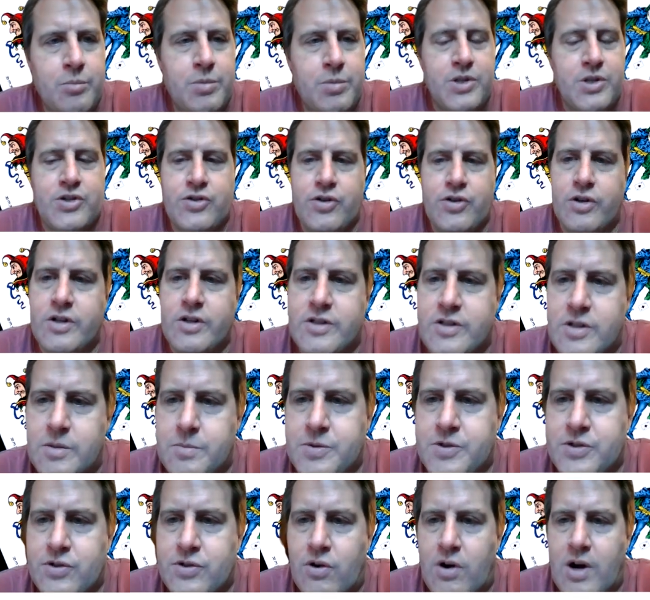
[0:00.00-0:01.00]
Be sure to
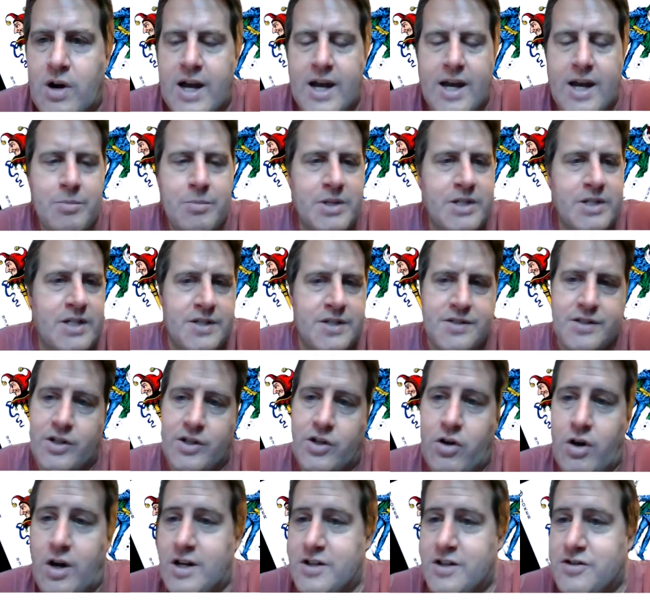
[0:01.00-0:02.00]
subscribe. It
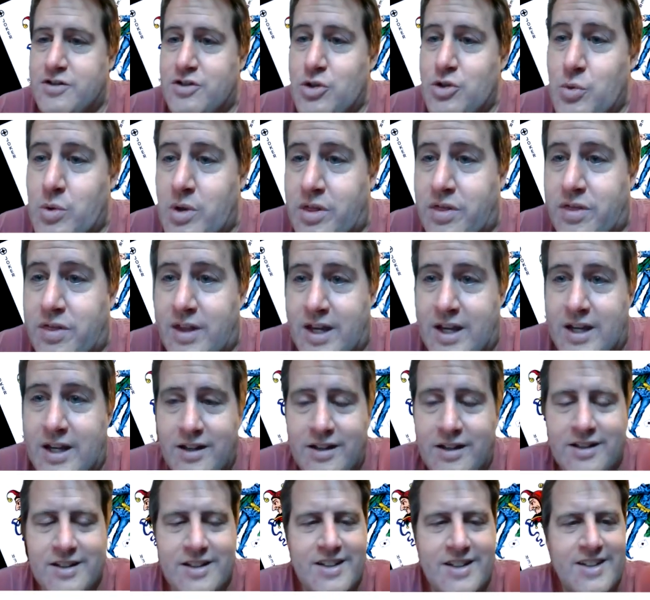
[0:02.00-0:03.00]
doesn't cost you a
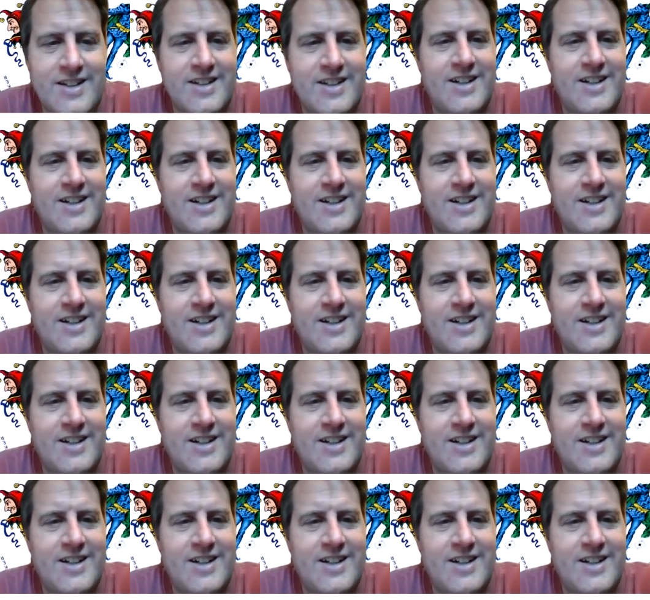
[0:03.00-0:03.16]
thing.